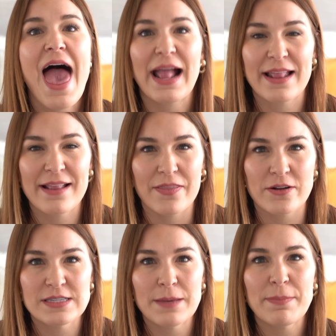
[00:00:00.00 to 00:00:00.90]
And
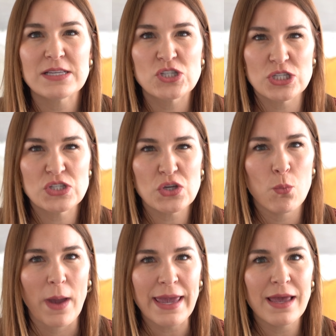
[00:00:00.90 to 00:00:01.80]
another tip is just to
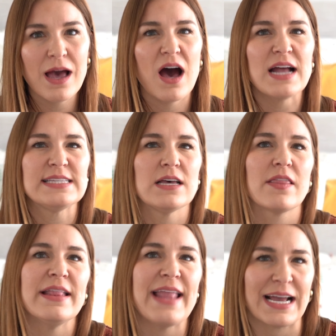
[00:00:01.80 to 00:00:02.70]
wait until
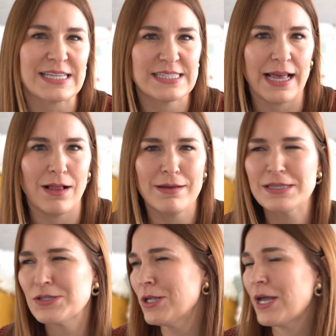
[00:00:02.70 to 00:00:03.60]
the next sale.
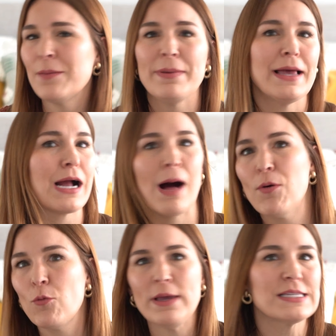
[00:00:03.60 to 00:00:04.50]
It's only gonna be a
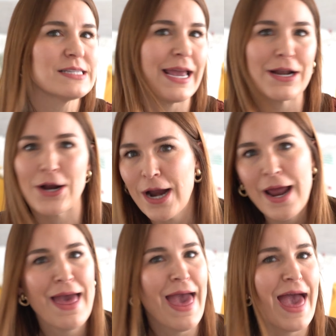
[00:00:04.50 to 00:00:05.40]
couple weeks later
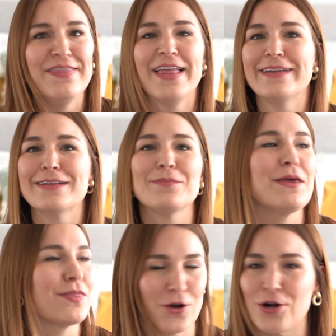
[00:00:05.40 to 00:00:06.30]
and then it'll
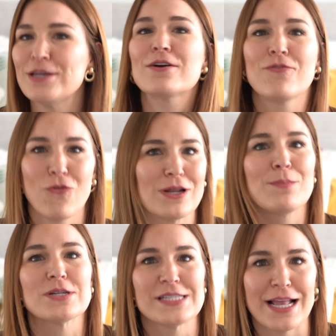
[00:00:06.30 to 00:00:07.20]
be 30 or
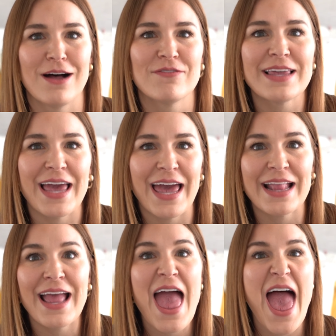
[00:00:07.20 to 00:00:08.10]
40% off
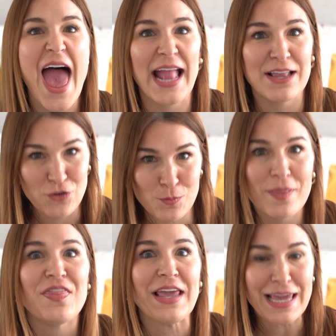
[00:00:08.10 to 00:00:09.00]
again. And if you've
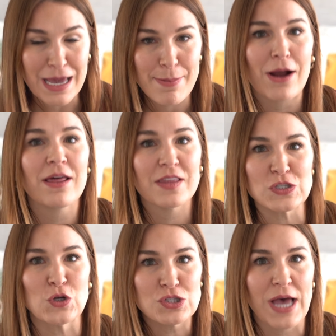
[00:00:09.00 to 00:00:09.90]
been thinking about it
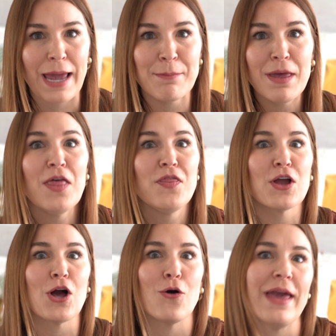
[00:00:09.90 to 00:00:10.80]
this whole time,
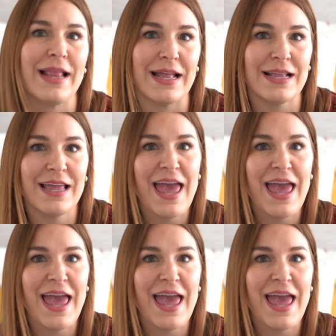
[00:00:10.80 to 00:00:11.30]
then go get it.